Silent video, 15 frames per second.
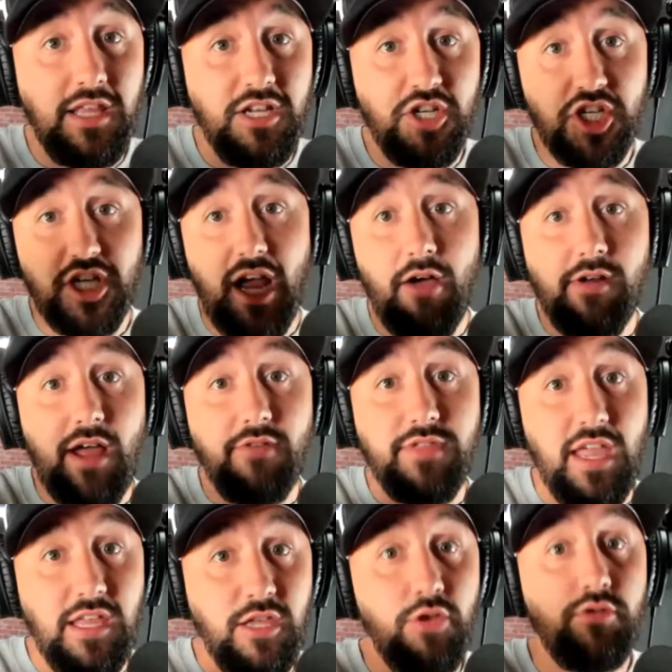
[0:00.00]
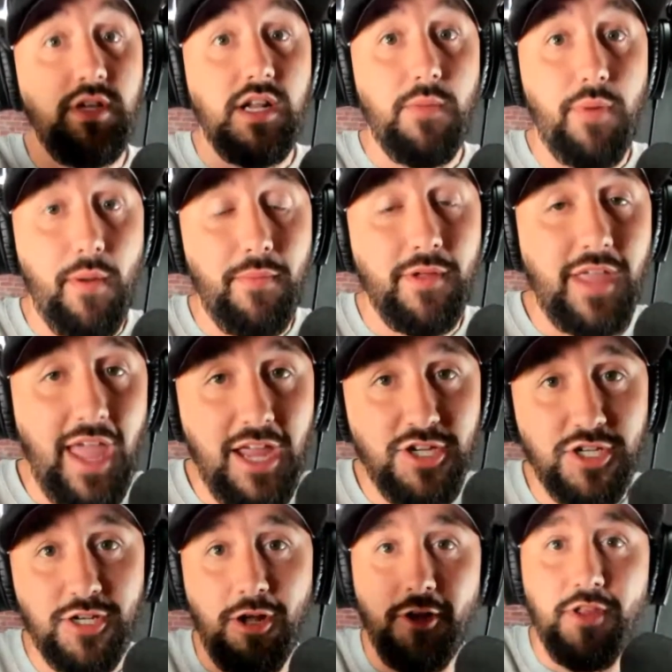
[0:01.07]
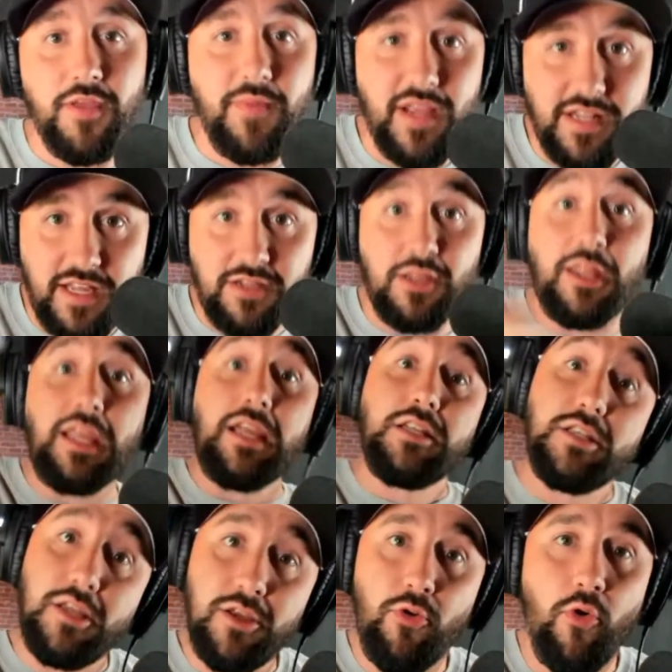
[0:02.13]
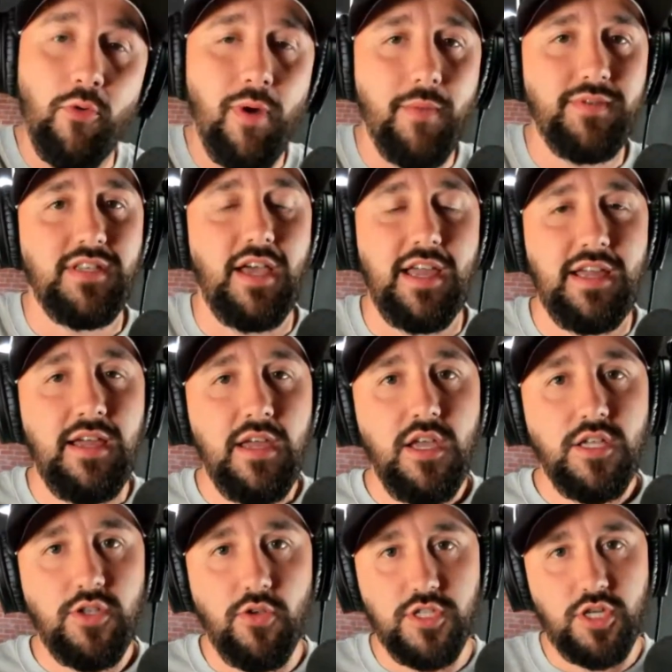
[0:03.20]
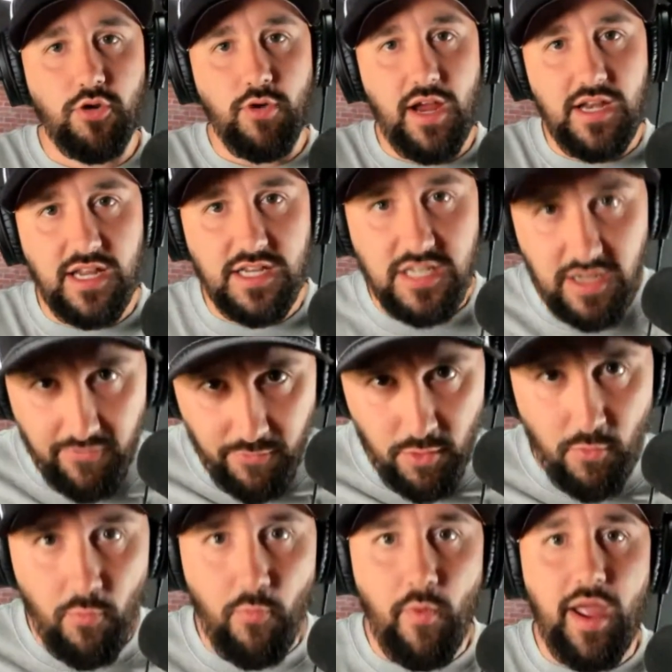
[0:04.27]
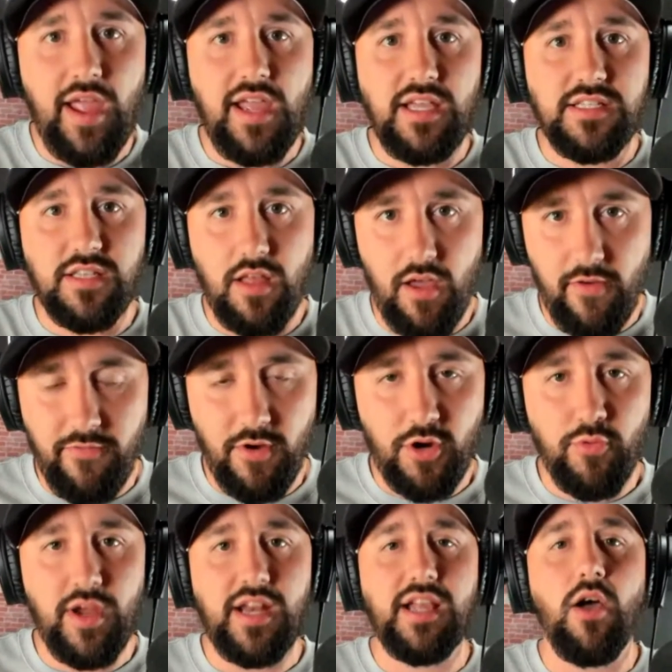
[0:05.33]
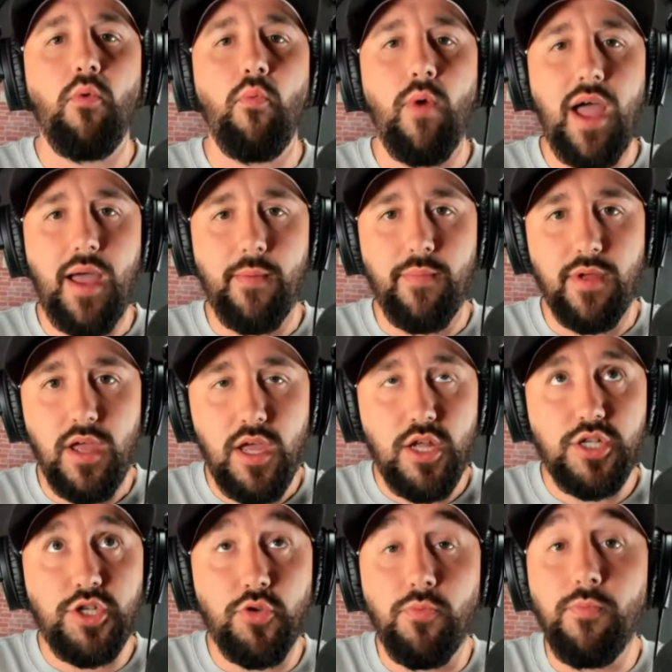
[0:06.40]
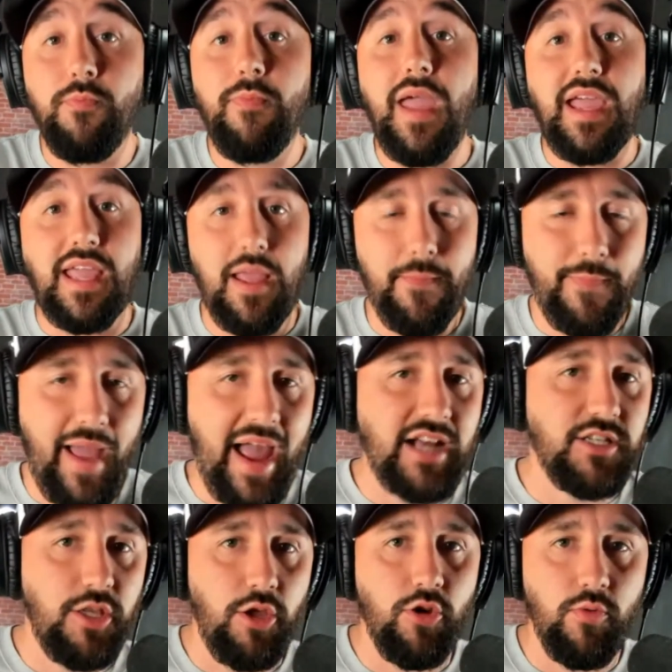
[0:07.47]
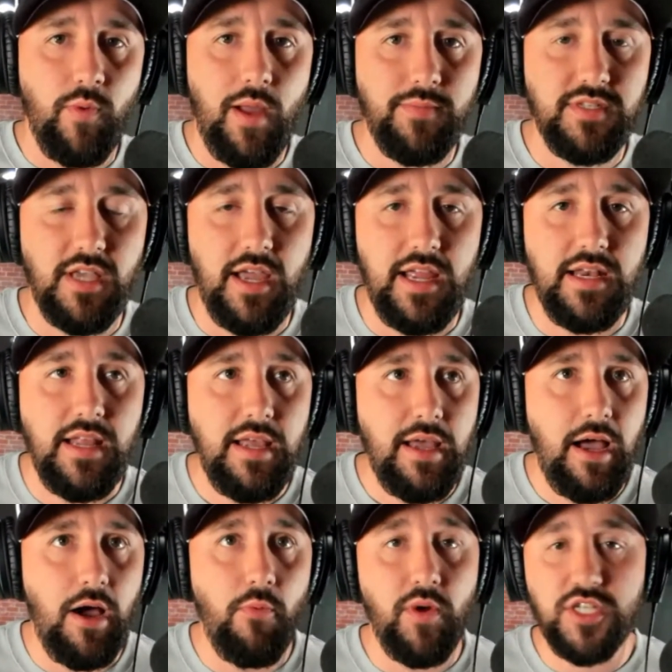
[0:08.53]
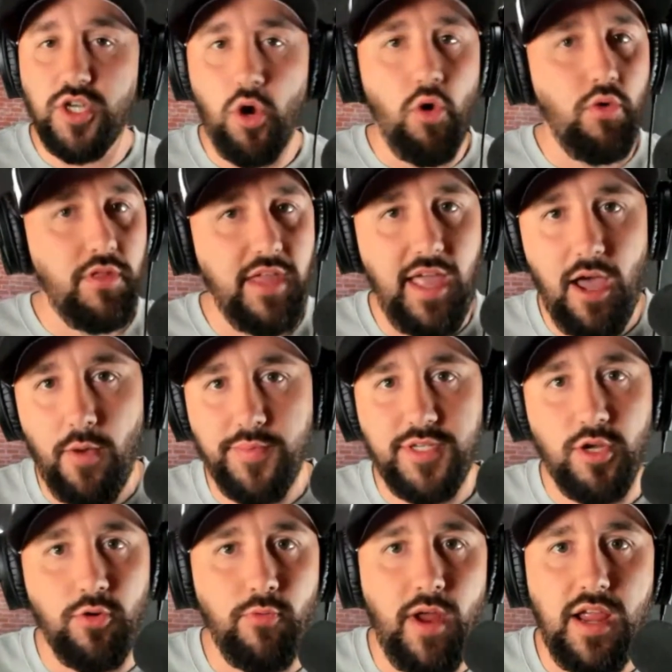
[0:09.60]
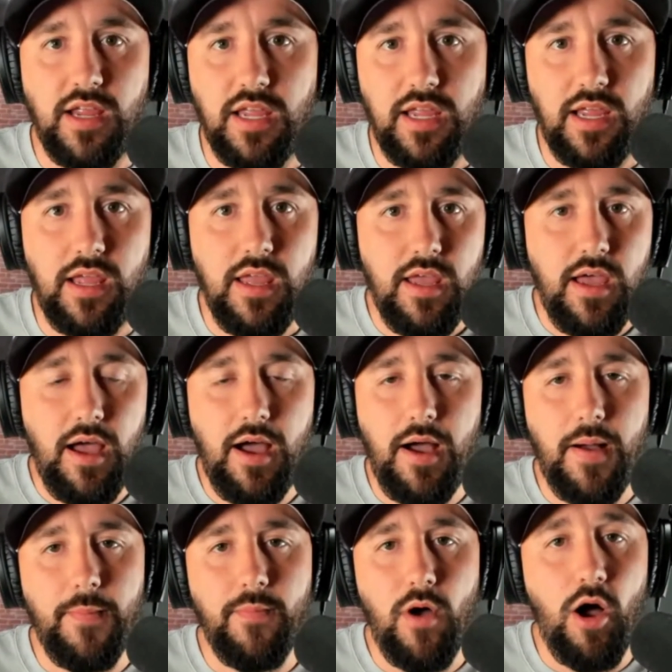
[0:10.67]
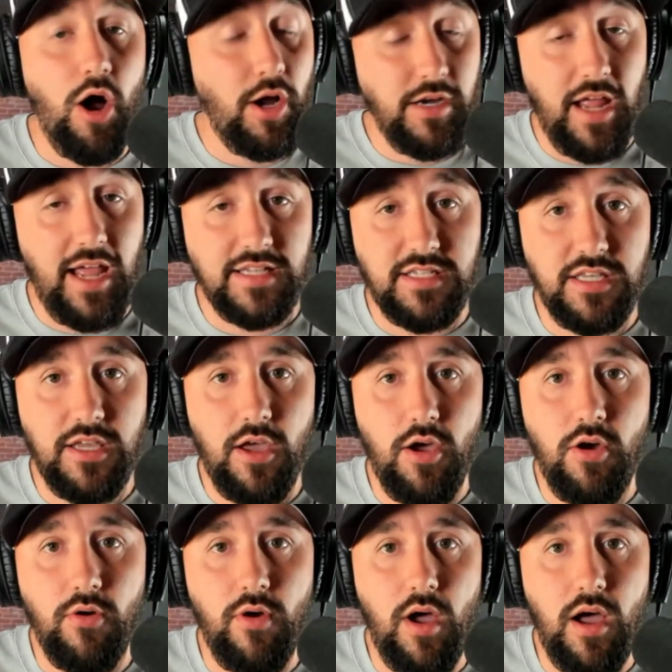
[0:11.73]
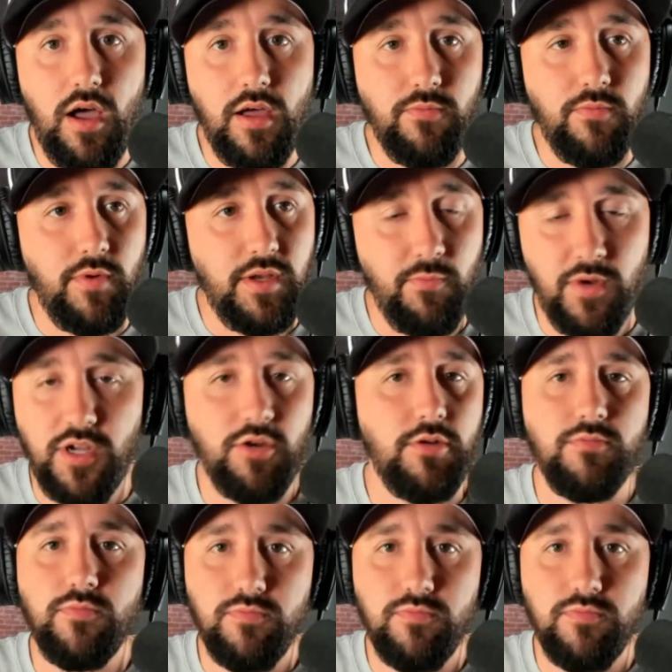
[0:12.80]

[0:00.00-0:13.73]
shout out that you did a publication on them and then link to your website. So it's creating different ways of creating a web to make it back to your website, which only helps your ranking on SEO when you're